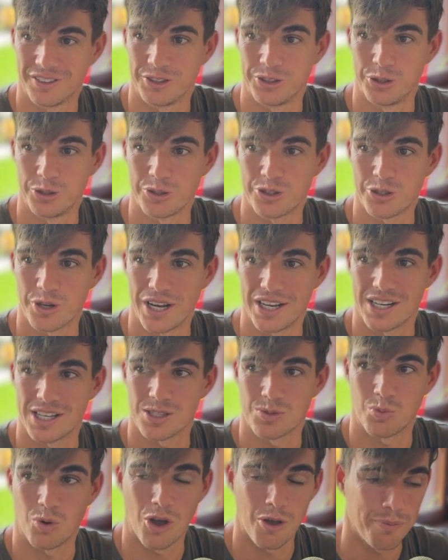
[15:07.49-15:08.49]
new
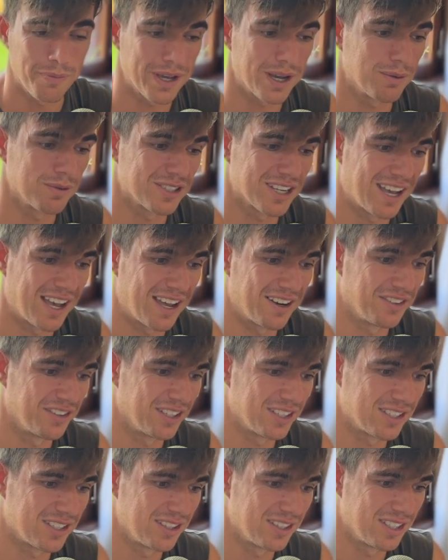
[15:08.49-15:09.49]
traders won't be able to
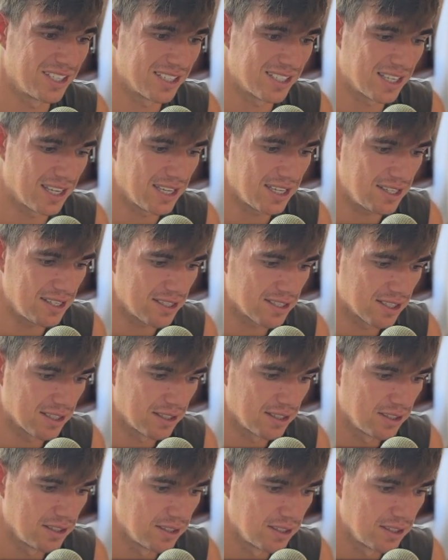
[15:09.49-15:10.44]
handle this heat.